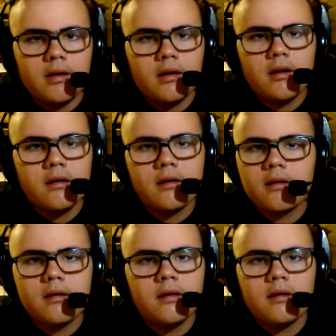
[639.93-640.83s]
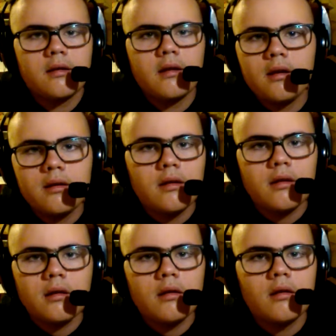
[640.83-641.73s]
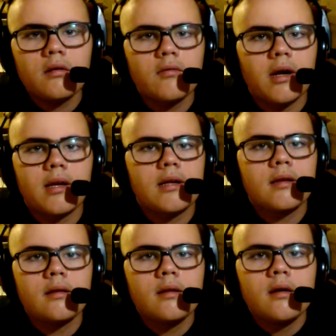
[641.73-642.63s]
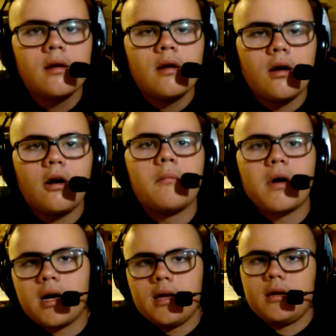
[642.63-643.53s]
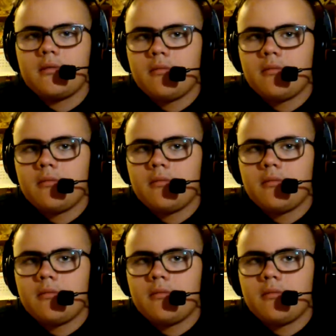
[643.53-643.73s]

It's just this. It just doesn't look right on my